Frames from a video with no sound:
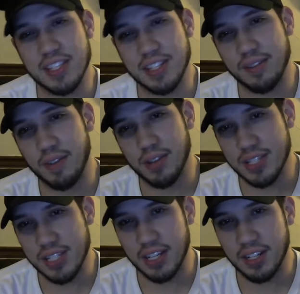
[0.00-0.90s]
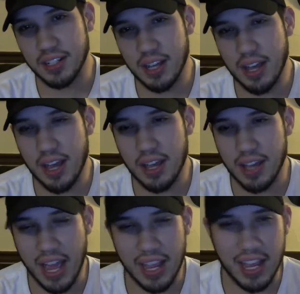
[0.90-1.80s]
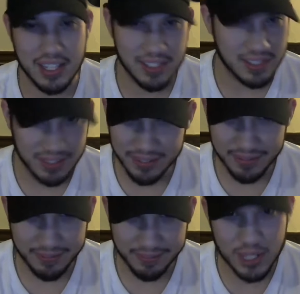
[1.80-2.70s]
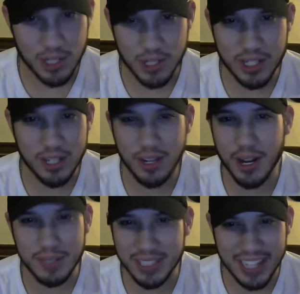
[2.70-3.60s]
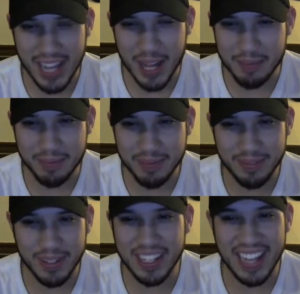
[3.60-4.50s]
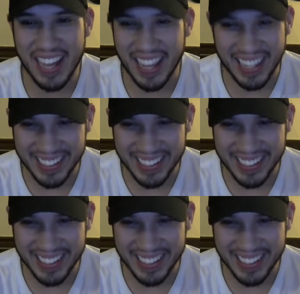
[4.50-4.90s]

good for the scene. I guess they should still come to DeKalb. Fuck that.